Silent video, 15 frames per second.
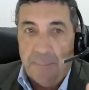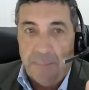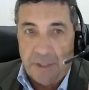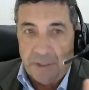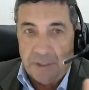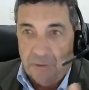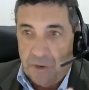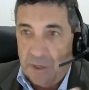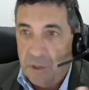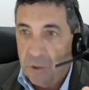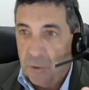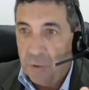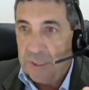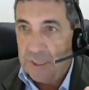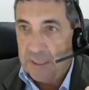that's a very
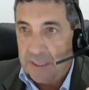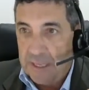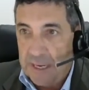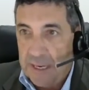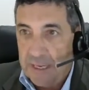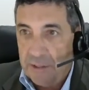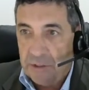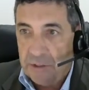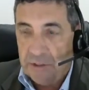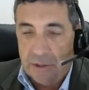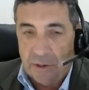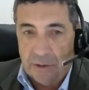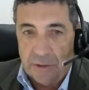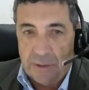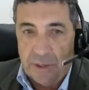daunting task,
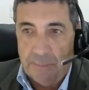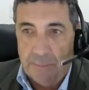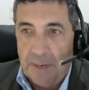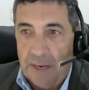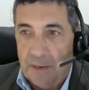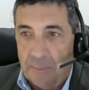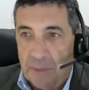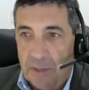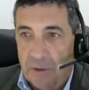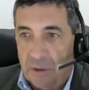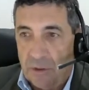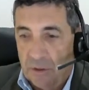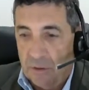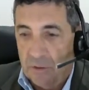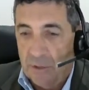so it's an impediment
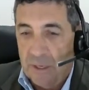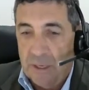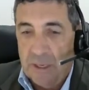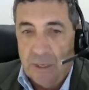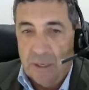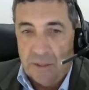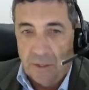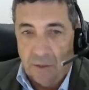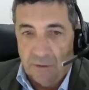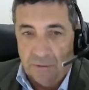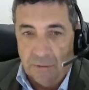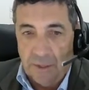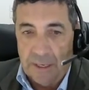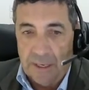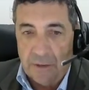to
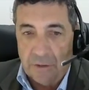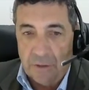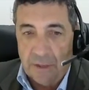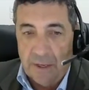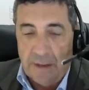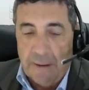self-litigants.